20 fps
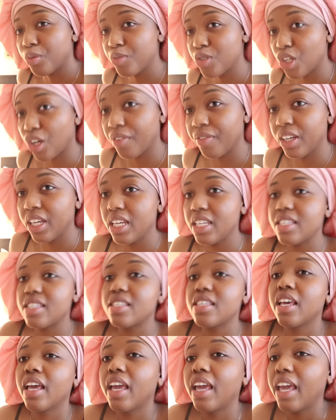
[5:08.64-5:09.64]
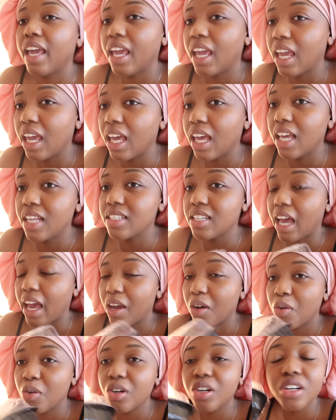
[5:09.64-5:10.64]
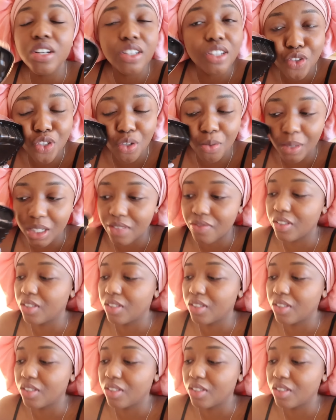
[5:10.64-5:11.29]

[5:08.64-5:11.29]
room service and I ordered too much